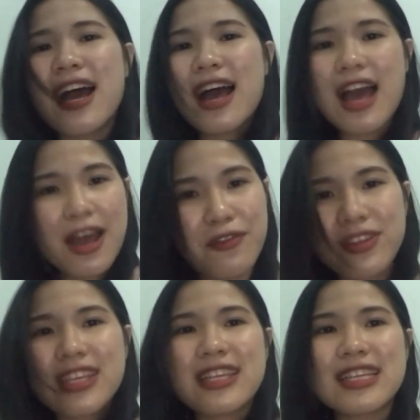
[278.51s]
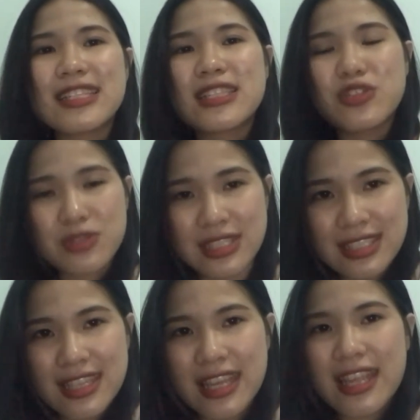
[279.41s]
Everything is
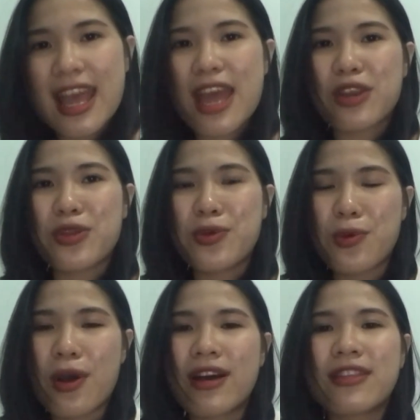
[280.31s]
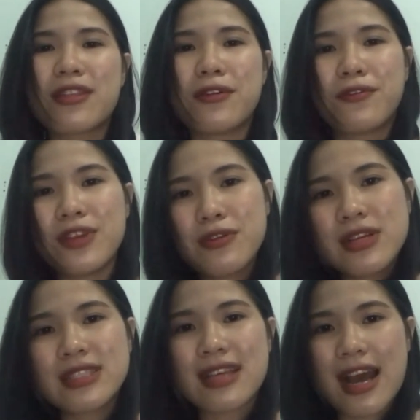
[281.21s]
interesting, and you want the
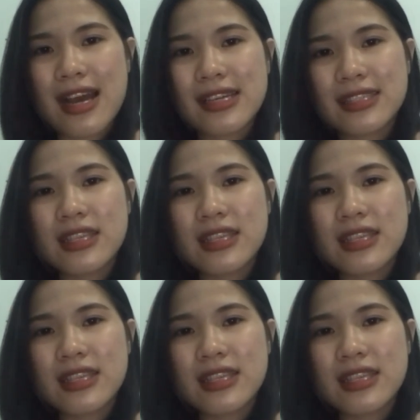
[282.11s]
viewer's eyes